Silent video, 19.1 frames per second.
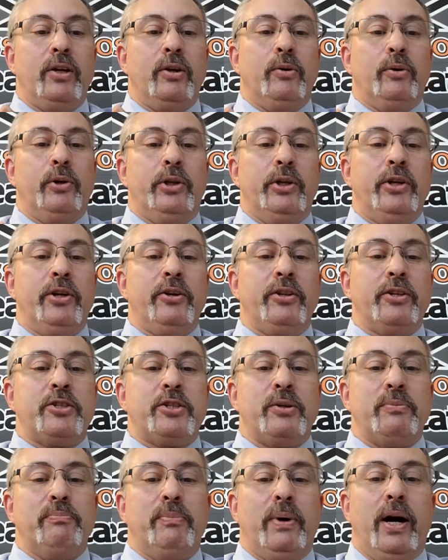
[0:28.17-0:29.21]
When you hear the
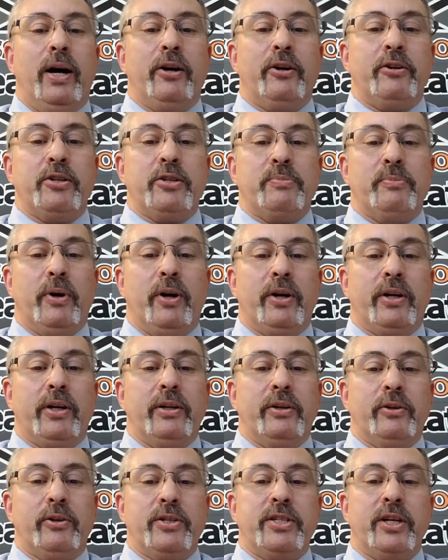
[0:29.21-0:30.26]
term buyer's
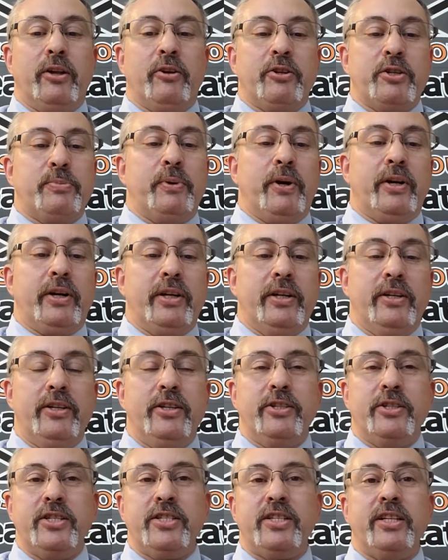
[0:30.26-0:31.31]
market or seller's market,
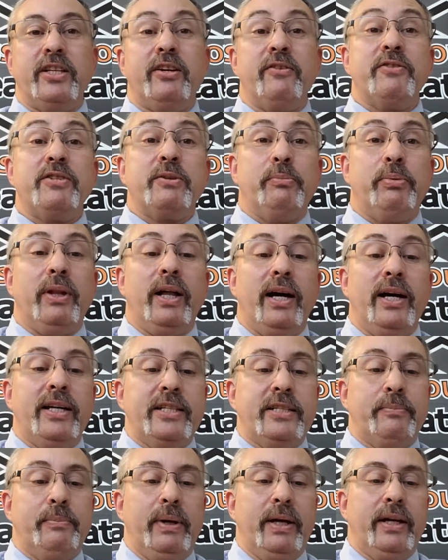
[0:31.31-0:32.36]
just think of supply and
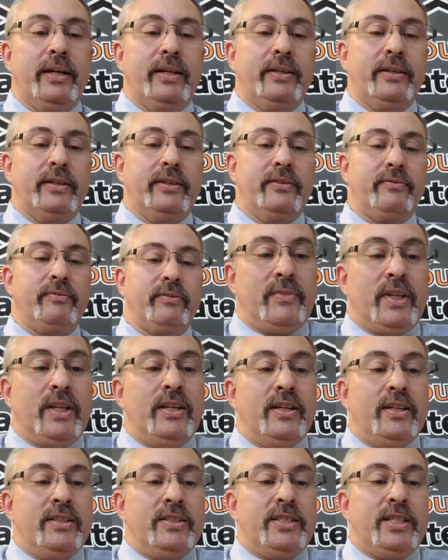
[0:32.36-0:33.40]
demand.
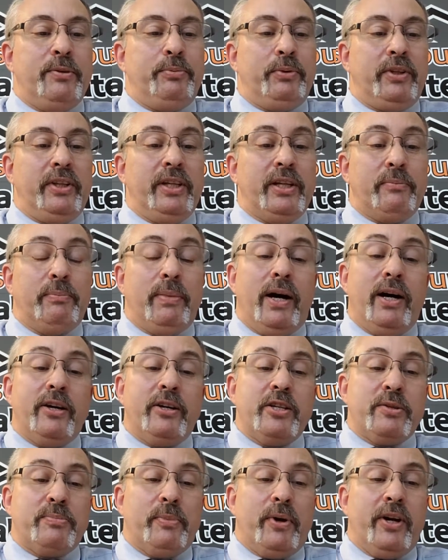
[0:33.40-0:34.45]
Typically in a
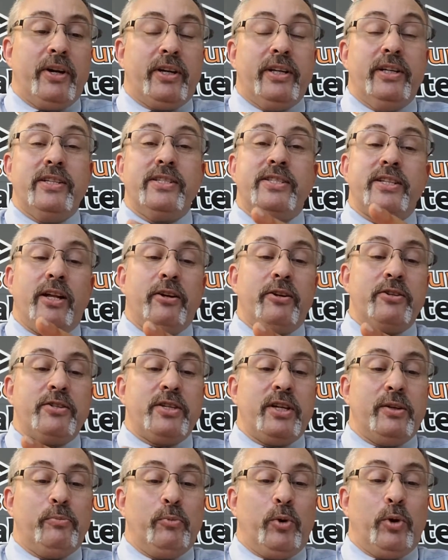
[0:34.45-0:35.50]
buyer's market, sellers
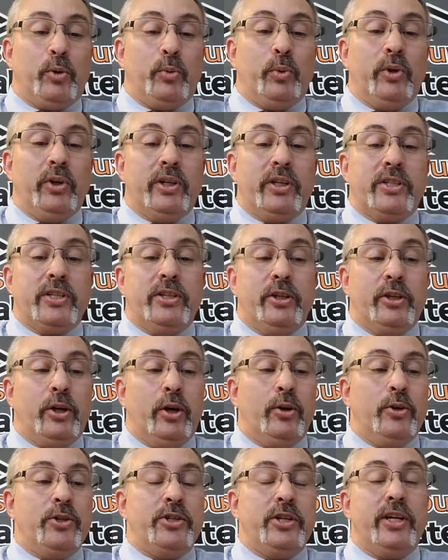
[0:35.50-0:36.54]
are more willing to
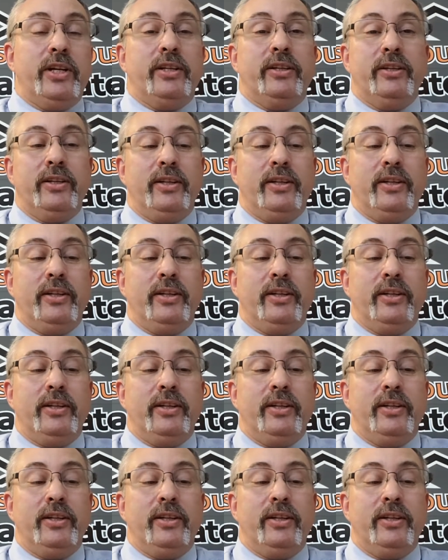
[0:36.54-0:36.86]
negotiate,